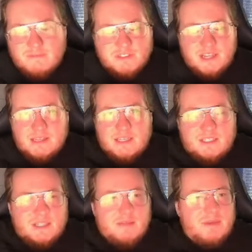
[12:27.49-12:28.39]
I've said
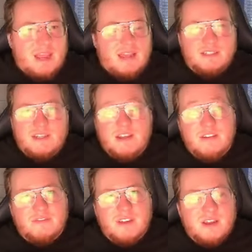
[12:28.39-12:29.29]
this in the past.
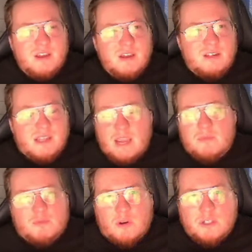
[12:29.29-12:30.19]
If
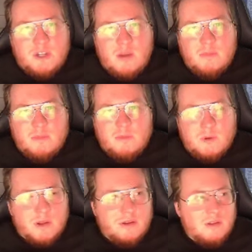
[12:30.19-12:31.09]
Games Workshop
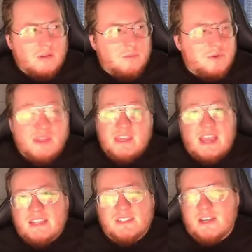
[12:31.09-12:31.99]
would put the
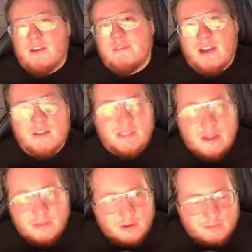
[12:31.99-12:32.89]
STL files
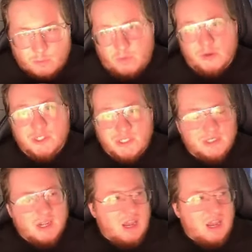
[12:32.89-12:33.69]
out there for purchase,